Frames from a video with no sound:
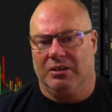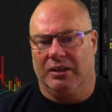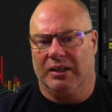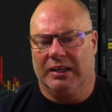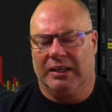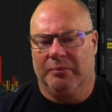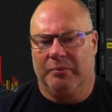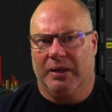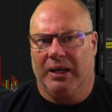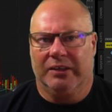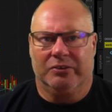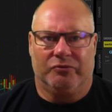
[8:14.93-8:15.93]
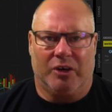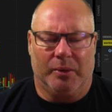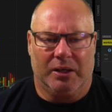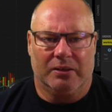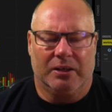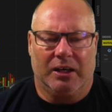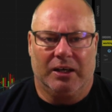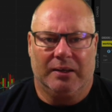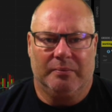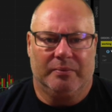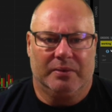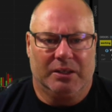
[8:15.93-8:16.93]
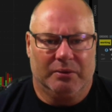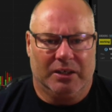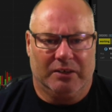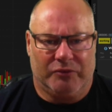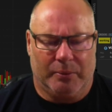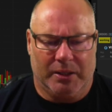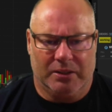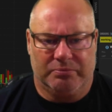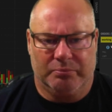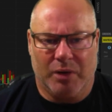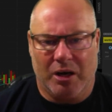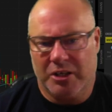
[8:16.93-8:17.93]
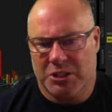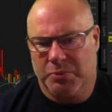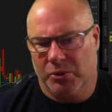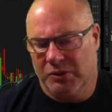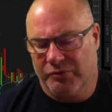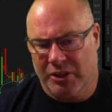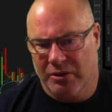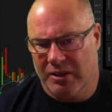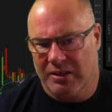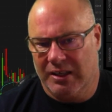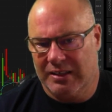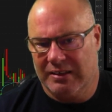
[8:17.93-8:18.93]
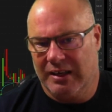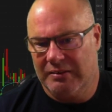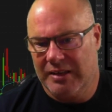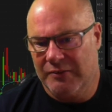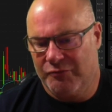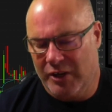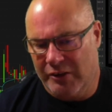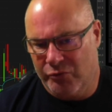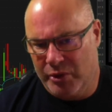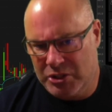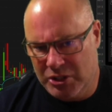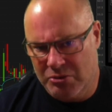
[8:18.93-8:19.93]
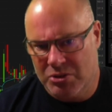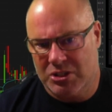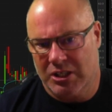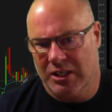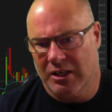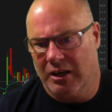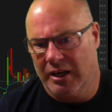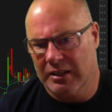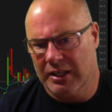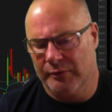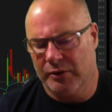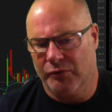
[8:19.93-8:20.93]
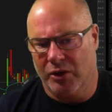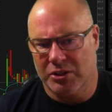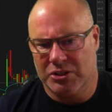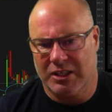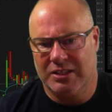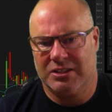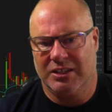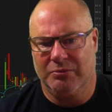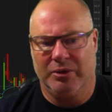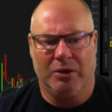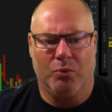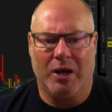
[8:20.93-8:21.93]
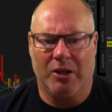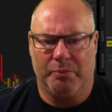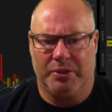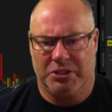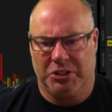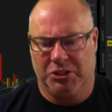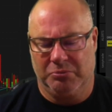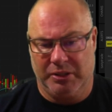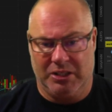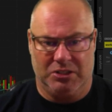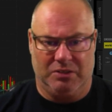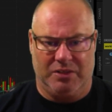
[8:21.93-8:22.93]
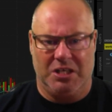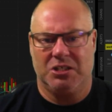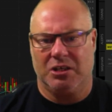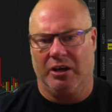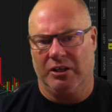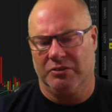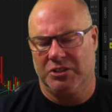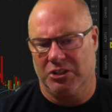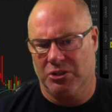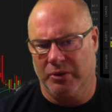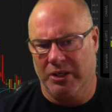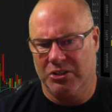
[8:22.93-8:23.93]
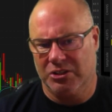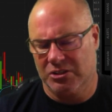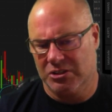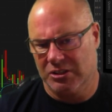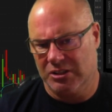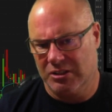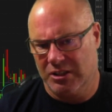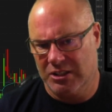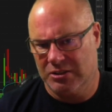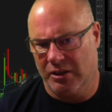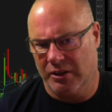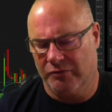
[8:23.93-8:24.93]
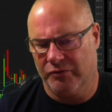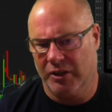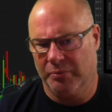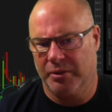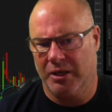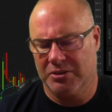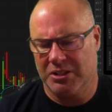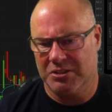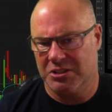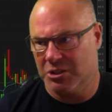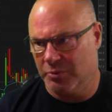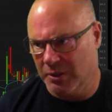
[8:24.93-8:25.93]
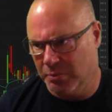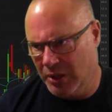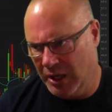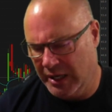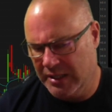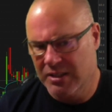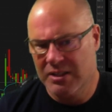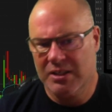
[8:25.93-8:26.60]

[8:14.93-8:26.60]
and from a market's point of view, if we do see a heightened level of volatility, we are well positioned because of these kind of situations and these kind of processes that we apply,